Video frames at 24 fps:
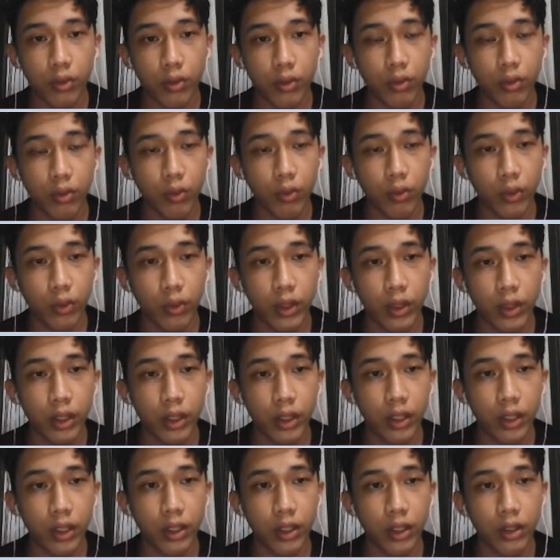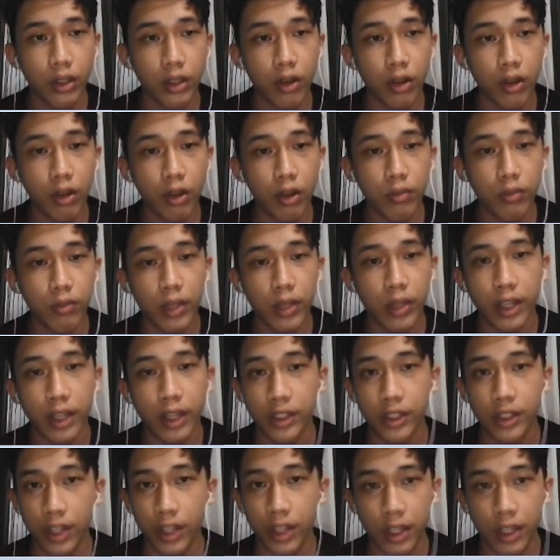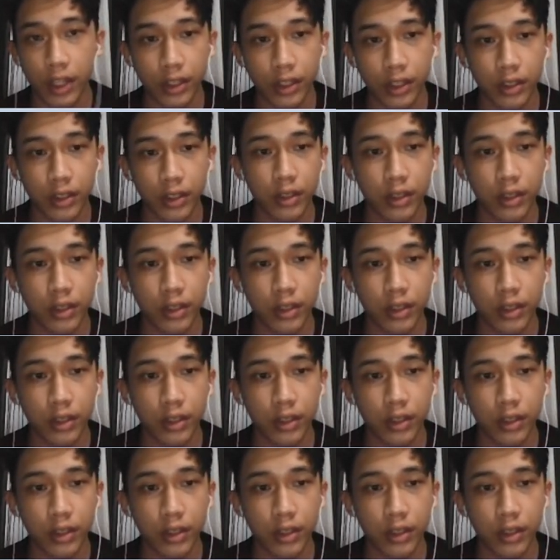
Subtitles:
we don't be exchanged.